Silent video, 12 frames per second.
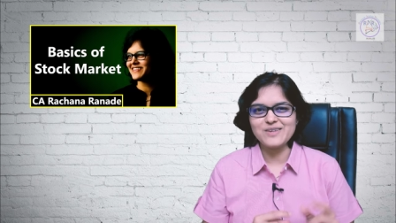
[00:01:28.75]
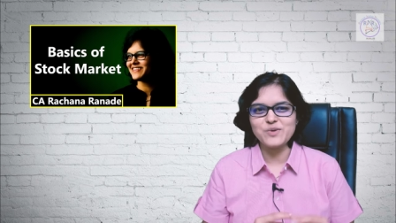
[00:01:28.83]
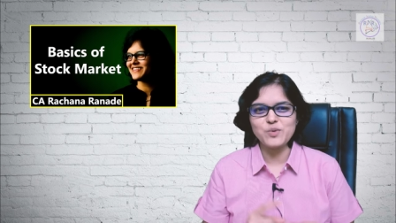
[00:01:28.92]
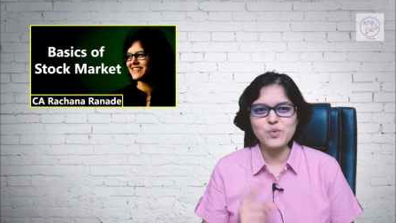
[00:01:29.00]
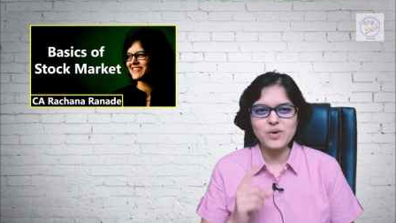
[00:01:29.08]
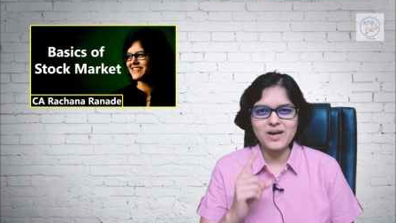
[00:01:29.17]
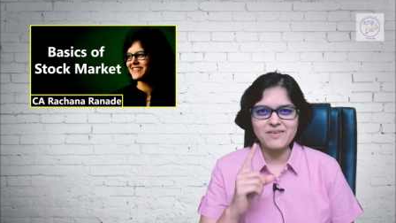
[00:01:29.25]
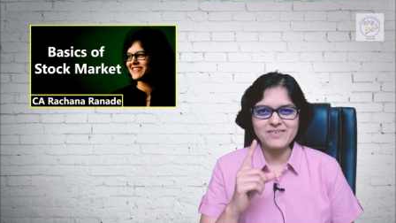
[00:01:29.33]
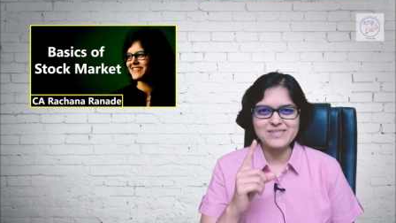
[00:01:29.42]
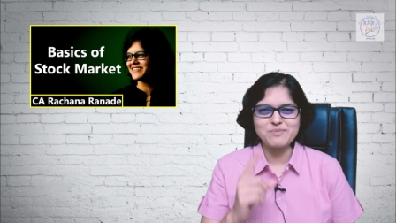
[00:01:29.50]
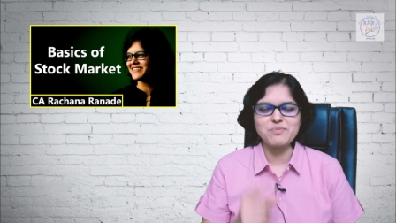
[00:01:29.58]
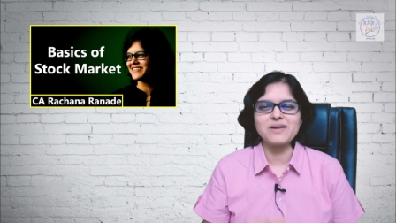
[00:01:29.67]
You do have a
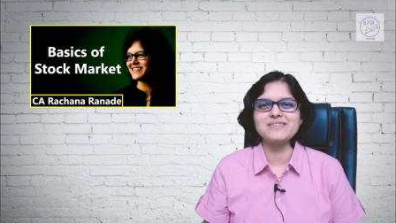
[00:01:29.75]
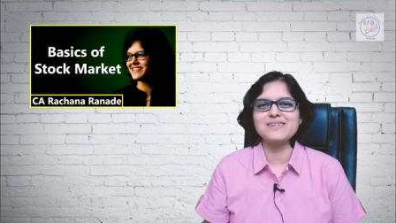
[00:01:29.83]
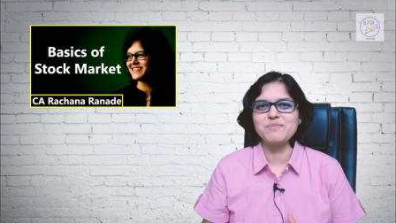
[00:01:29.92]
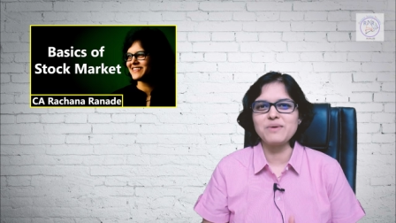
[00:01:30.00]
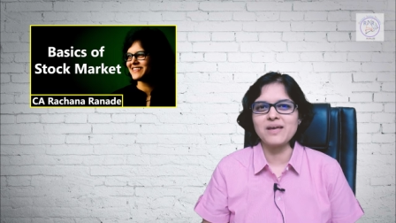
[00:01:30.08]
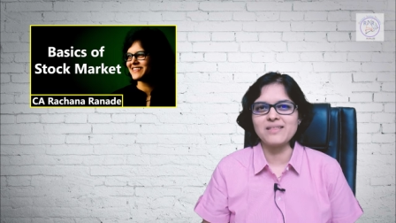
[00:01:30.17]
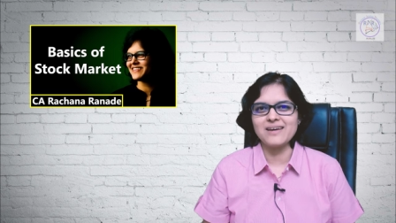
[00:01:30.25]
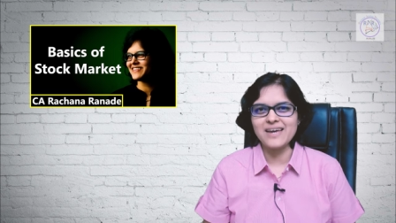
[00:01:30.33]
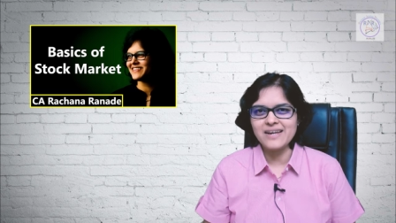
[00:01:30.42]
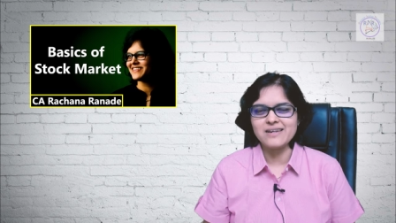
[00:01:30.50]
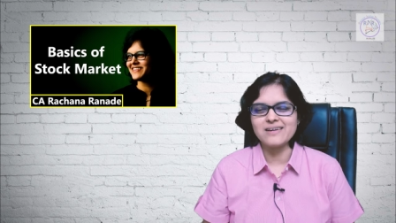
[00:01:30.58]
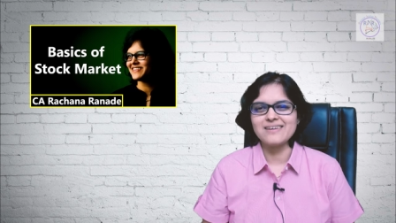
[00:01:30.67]
surprise coming at the
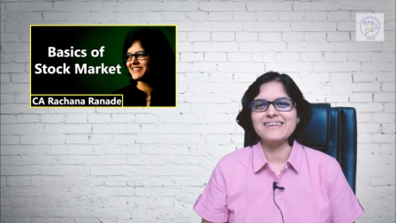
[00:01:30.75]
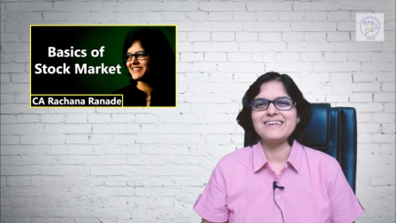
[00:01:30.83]
end.